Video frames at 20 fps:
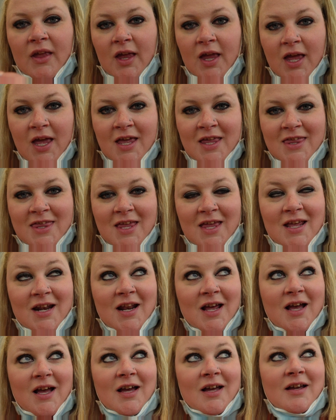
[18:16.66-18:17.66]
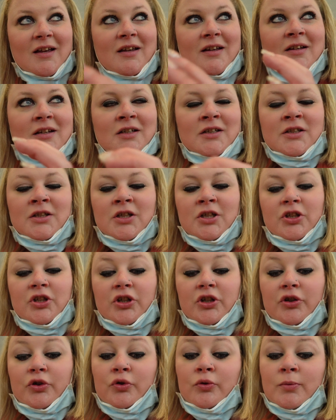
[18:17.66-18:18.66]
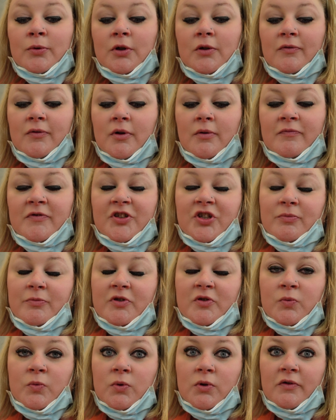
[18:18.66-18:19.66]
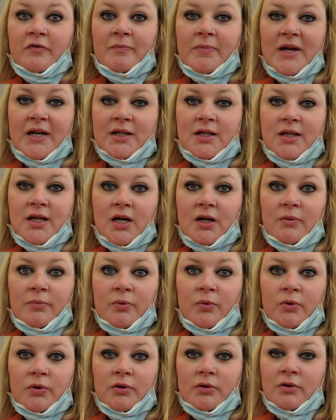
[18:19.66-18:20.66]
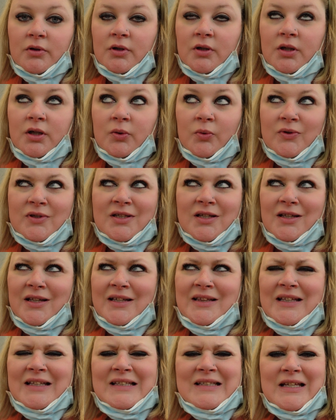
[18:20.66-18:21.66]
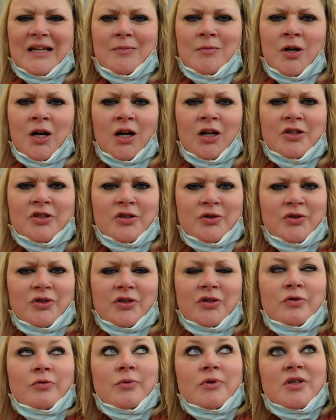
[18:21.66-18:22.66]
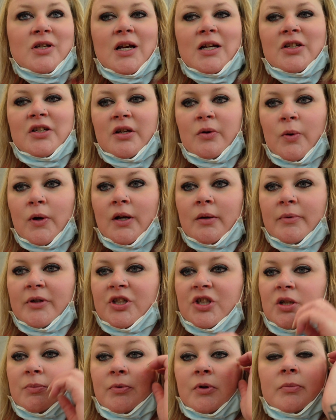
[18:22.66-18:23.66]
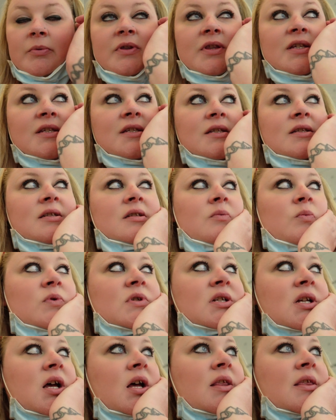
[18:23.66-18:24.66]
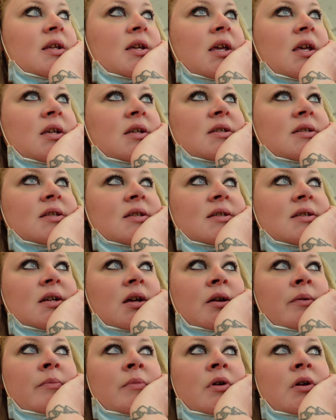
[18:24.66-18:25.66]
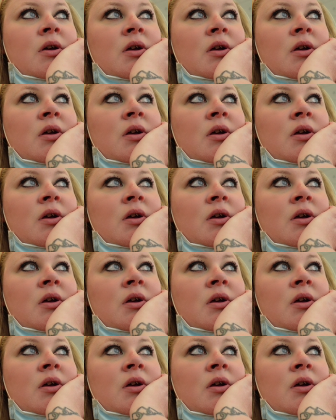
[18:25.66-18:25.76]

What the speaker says: And then I took an Uber from Fisherman's Wharf back to the airport. It was like the same cost. Usually Uber's actually quite a bit cheaper, but this was not the case this time.